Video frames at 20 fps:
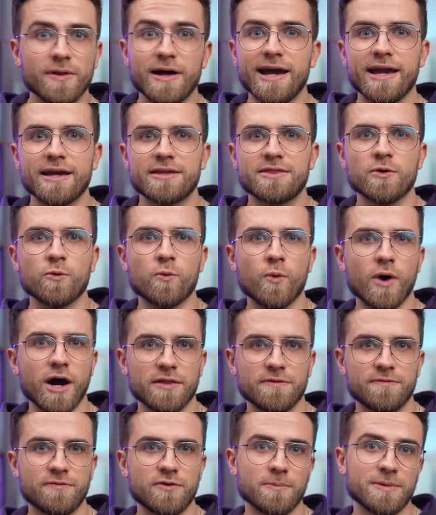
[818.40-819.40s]
like the
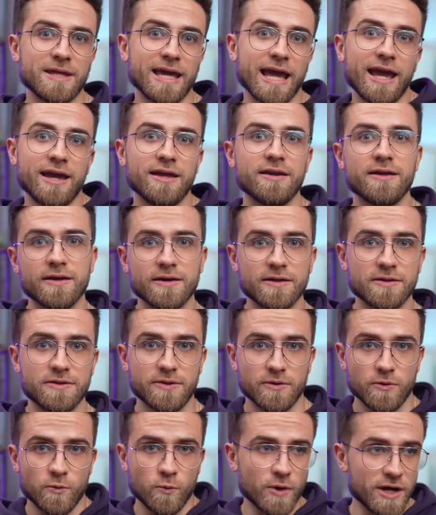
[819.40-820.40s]
one from the
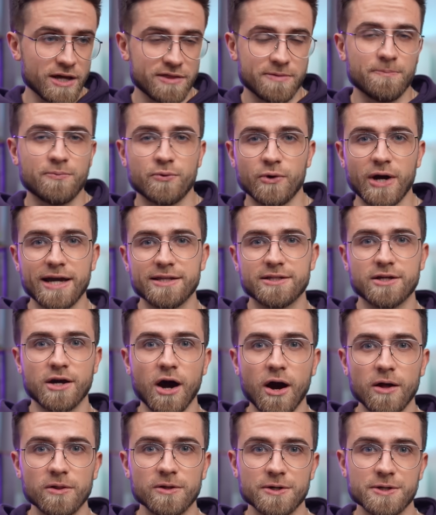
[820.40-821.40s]
80th with bright
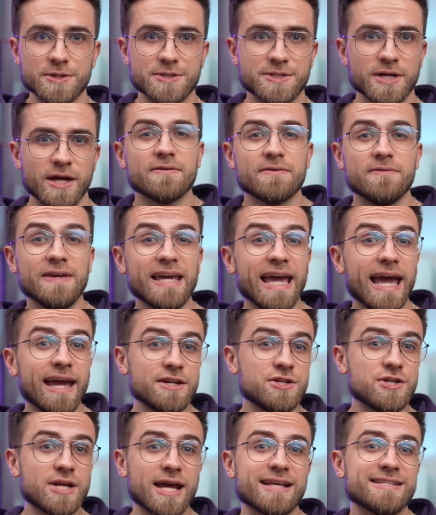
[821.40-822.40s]
colors,
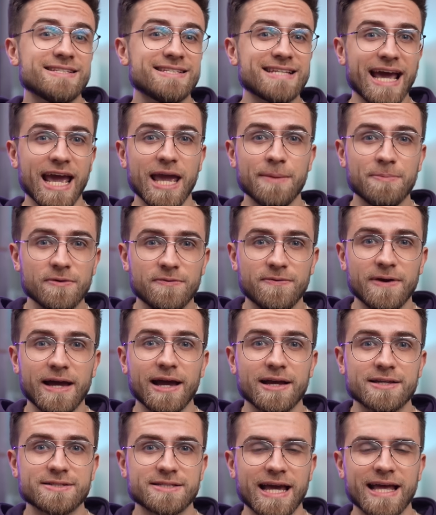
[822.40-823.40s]
VHS tape
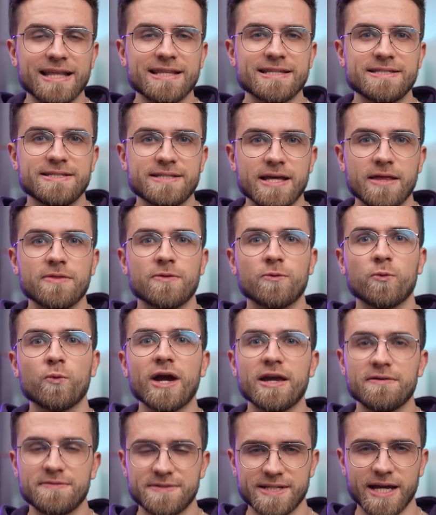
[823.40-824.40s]
effects, and
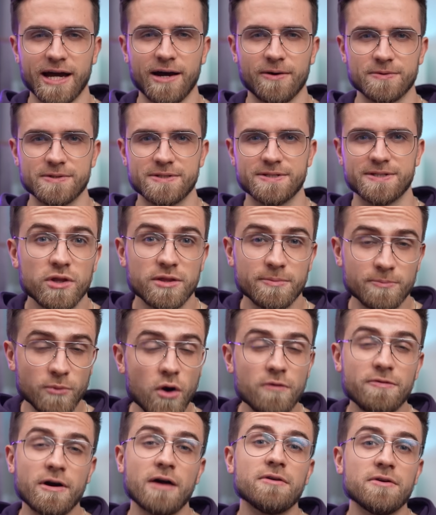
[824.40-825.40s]
synthwave sounds. With
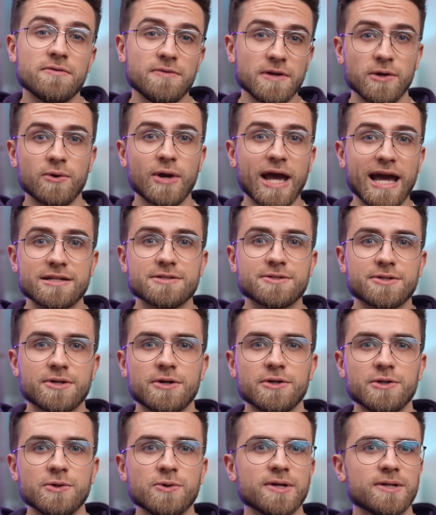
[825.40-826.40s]
Movavi Video
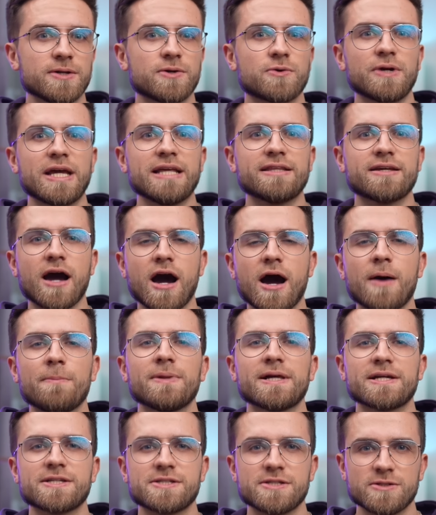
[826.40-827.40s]
Editor, you can create
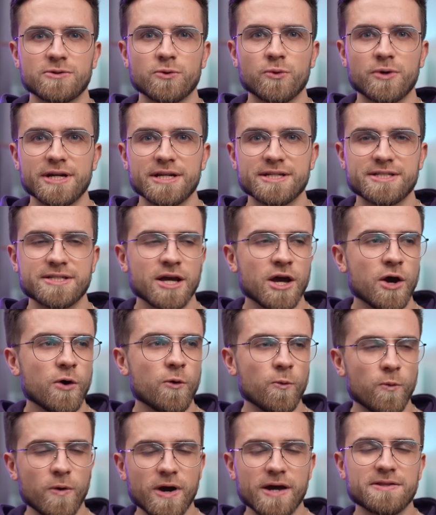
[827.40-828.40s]
complex stories
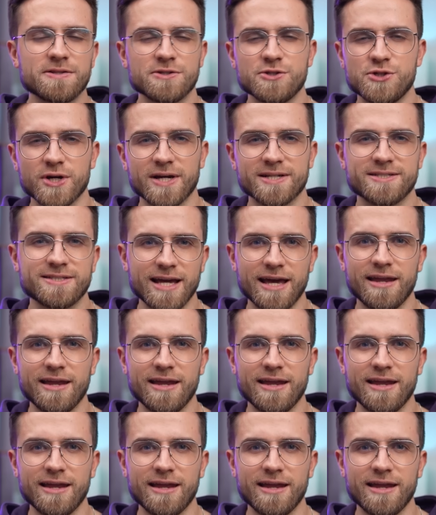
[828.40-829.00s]
with just